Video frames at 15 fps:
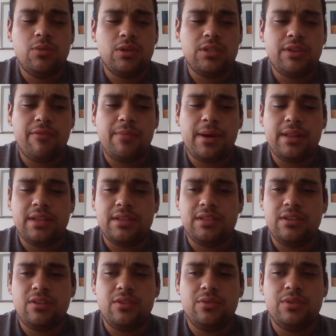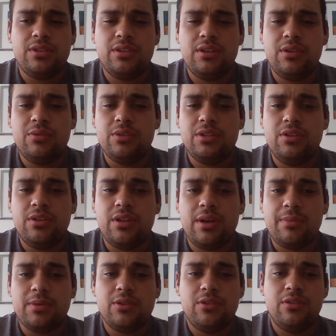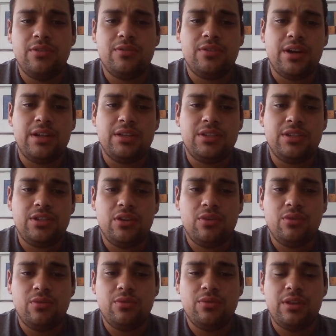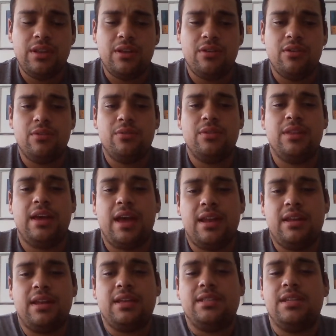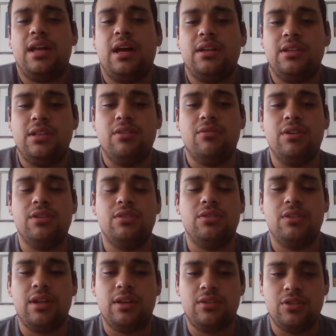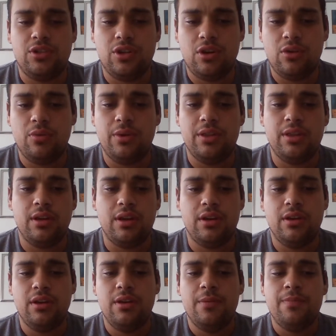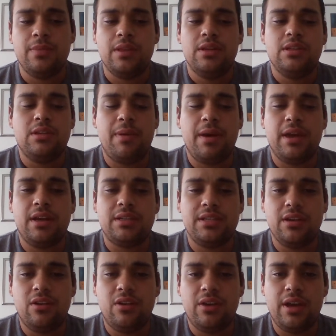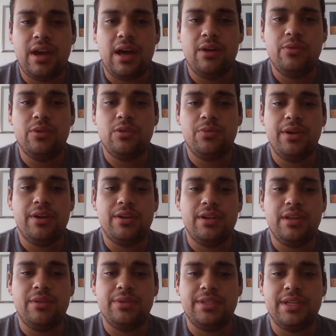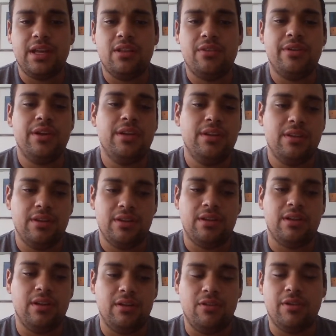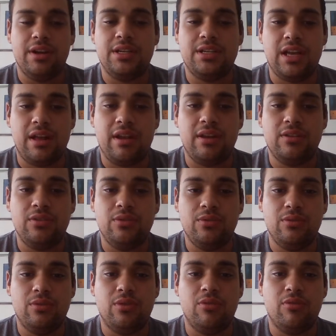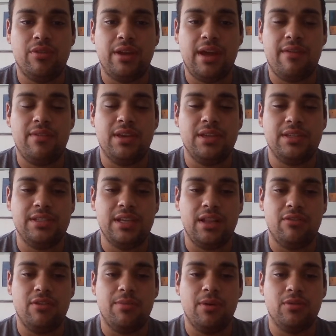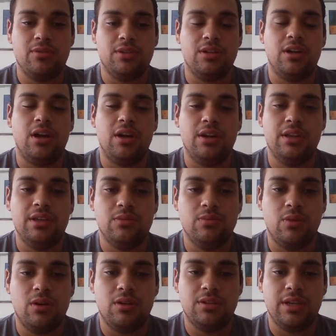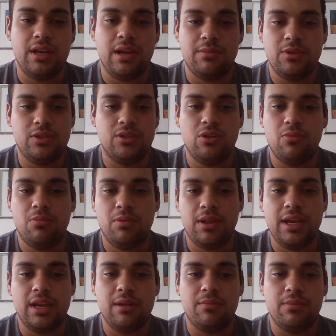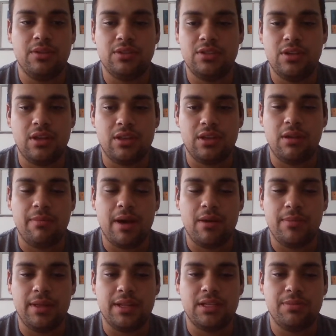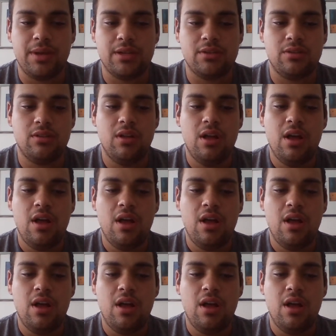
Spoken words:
more stuff about this. It was a good episode of trying to show, they had a nice nod to the original show with Topanga saying, oh yeah, I was weird and he was celery. A great shout out to Corey having his celery poster on his wall saying, I'm just so plain and there's nothing about me that's special.